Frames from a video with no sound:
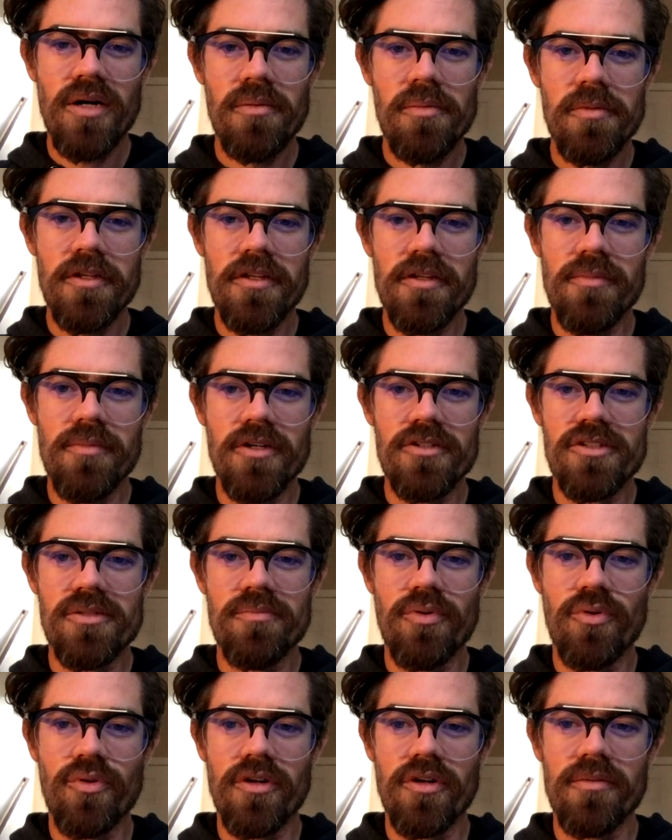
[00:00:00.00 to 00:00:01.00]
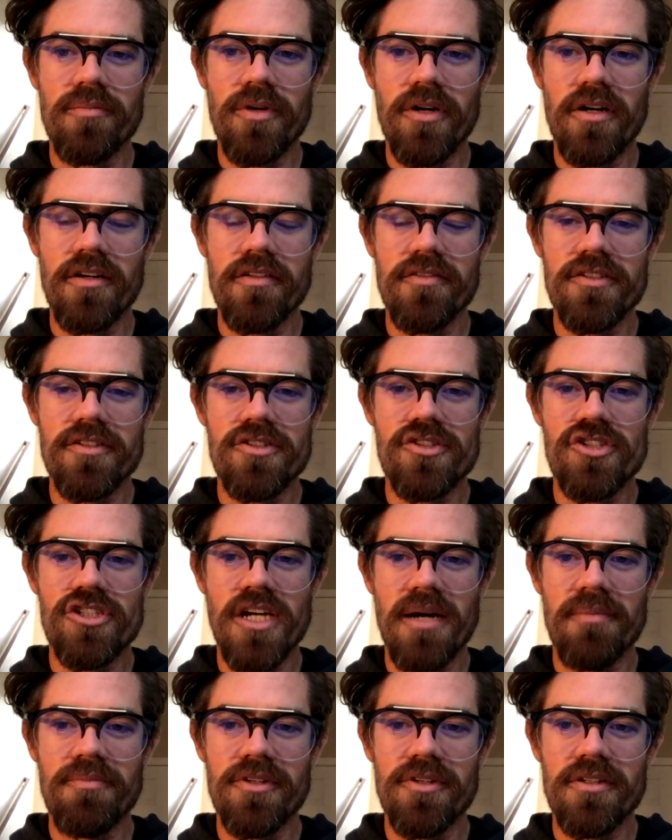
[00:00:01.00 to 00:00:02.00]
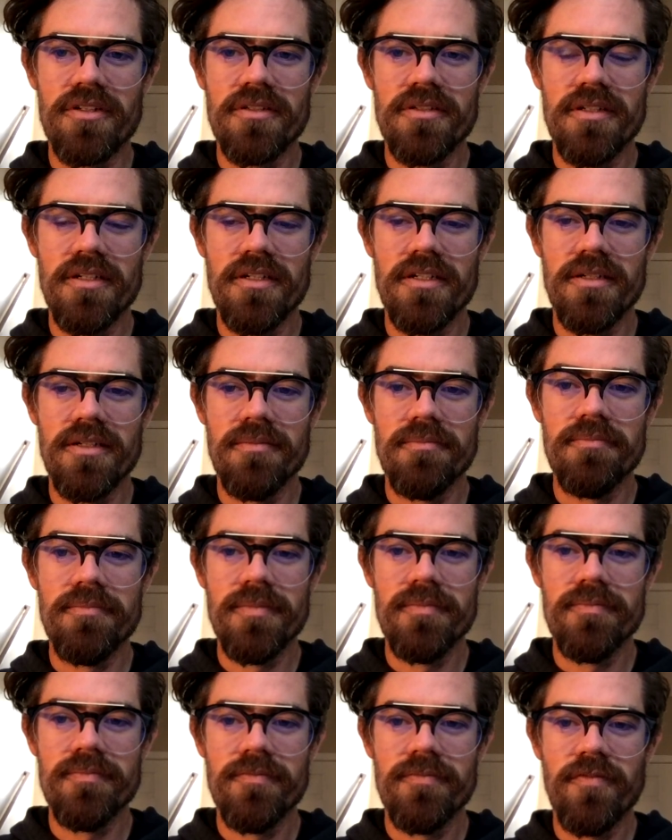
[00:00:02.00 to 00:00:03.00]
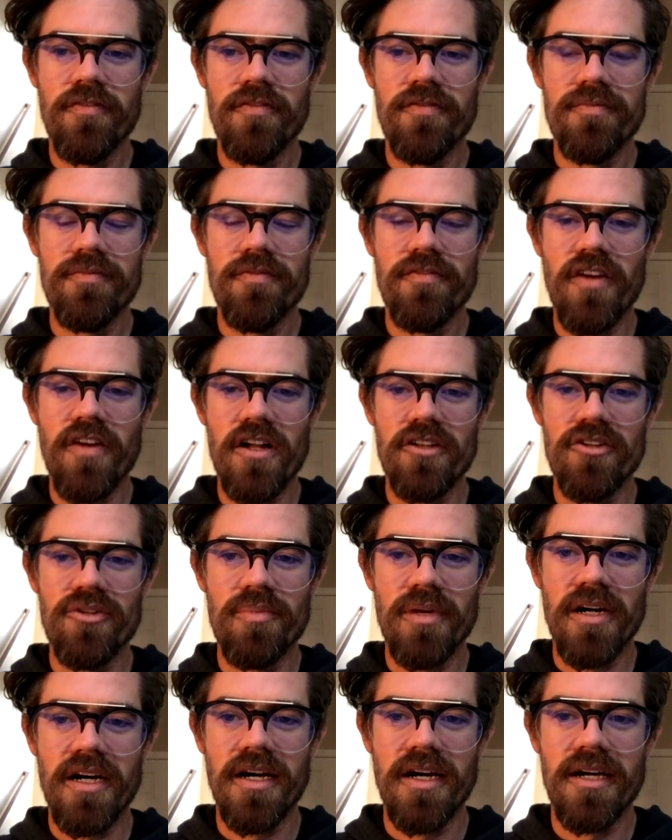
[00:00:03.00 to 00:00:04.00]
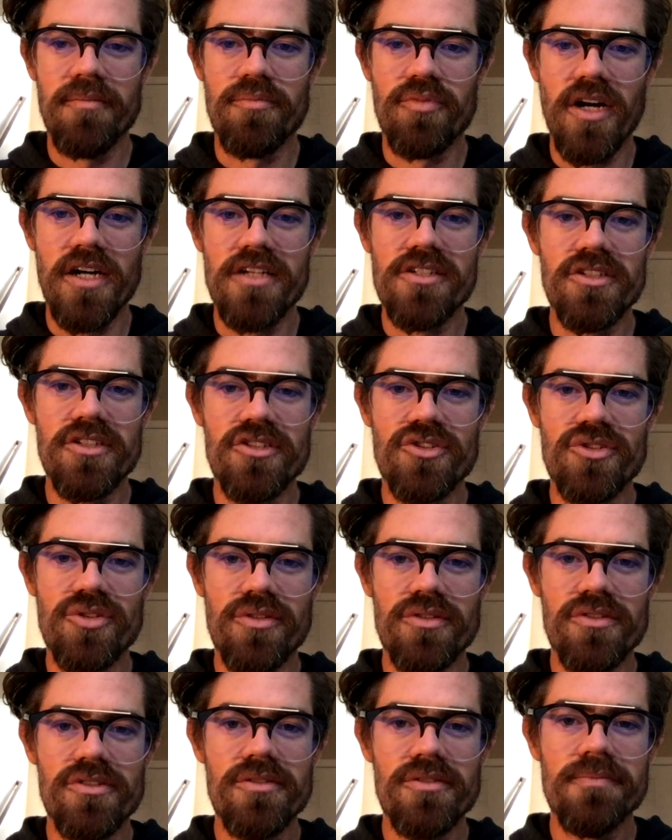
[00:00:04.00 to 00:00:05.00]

the most important part of this chapter, followed by price controls.